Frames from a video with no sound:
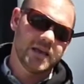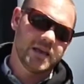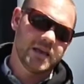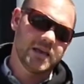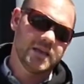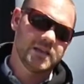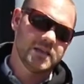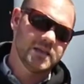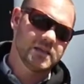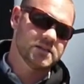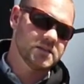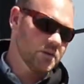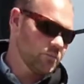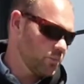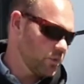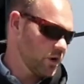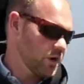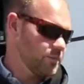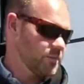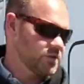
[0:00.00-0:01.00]
in this
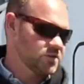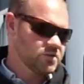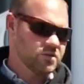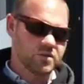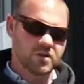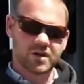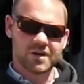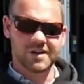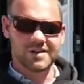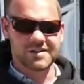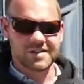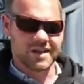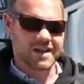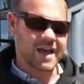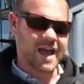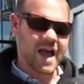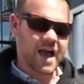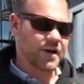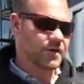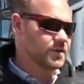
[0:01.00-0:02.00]
compartment, so they're going to
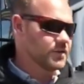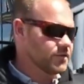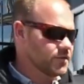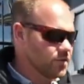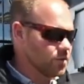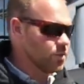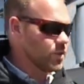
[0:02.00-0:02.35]
stay out of the